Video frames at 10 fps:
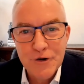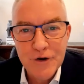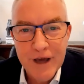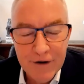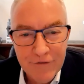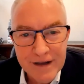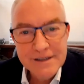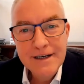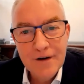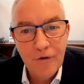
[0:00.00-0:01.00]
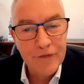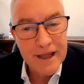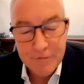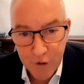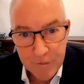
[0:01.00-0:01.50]
to Get Invested
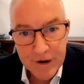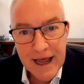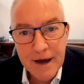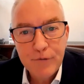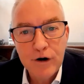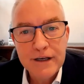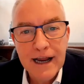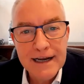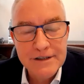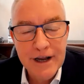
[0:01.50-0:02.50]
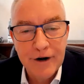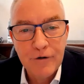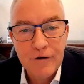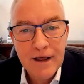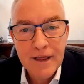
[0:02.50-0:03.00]
on the Property Hub podcast
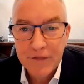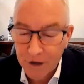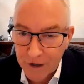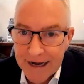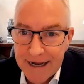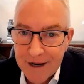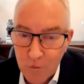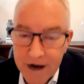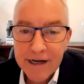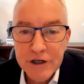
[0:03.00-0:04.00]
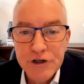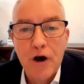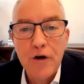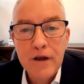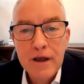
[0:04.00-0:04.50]
channel, the leading weekly
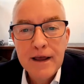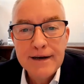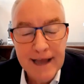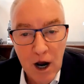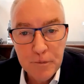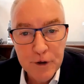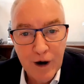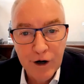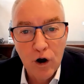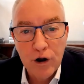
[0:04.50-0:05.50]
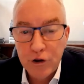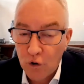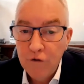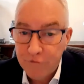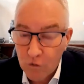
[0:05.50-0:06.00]
show to help you unlock
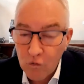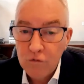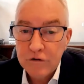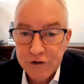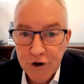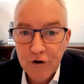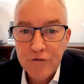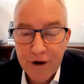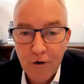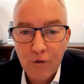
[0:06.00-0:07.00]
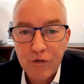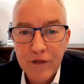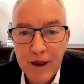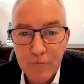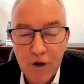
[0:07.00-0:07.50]
your full self,
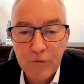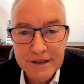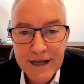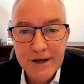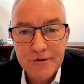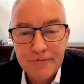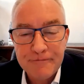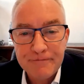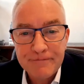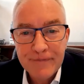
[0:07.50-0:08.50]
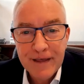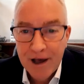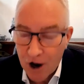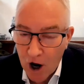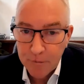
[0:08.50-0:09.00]
health and wealth potential.
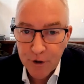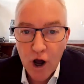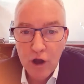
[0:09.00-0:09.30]
I'm